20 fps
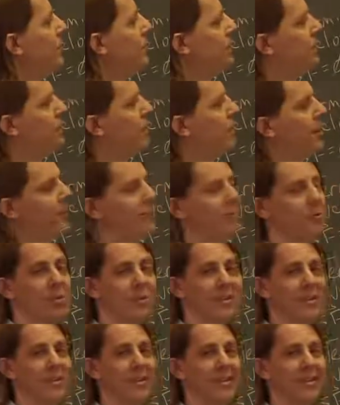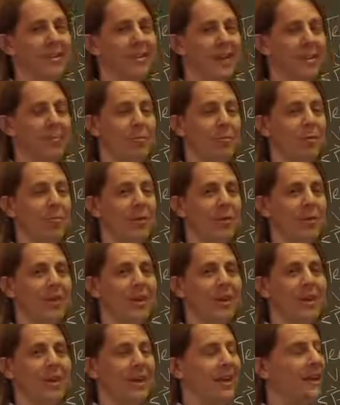the drag force at that moment,
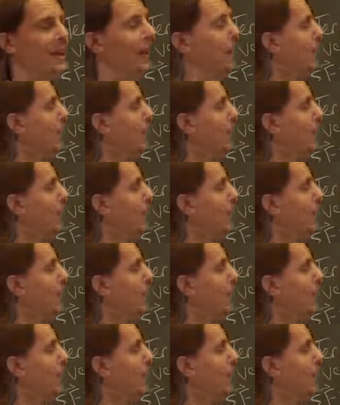and it